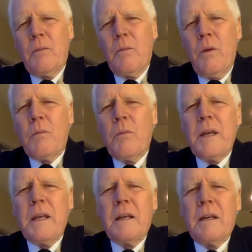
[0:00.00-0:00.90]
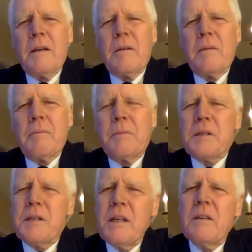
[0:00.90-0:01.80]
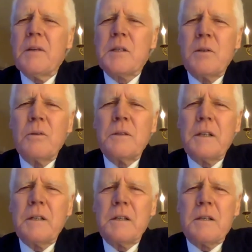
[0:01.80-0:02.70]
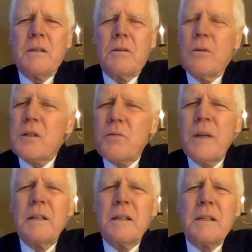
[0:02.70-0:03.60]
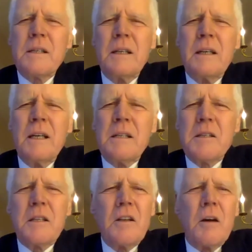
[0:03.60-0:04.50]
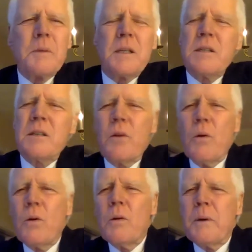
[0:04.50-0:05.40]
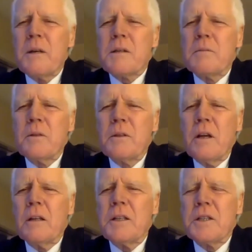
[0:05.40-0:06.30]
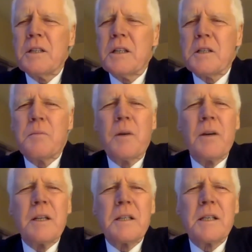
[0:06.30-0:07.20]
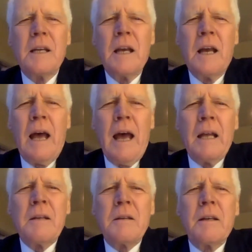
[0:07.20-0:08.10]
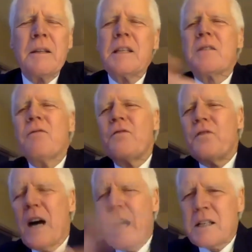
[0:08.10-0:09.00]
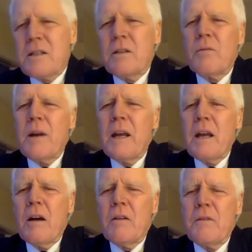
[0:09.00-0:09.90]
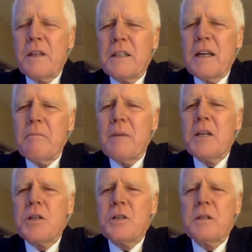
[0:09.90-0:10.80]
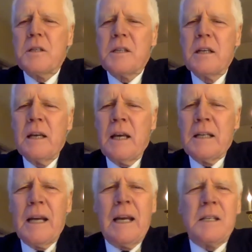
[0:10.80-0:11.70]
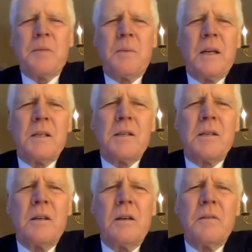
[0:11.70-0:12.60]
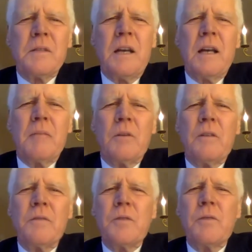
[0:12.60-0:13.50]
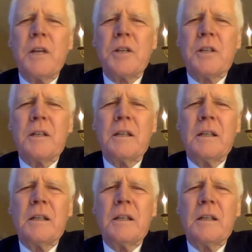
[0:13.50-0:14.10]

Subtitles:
what we perceive as an audience or as readers is a synopsis of all possible knowledge and experience and this vast array of the dimensions and aspects of time, of duration,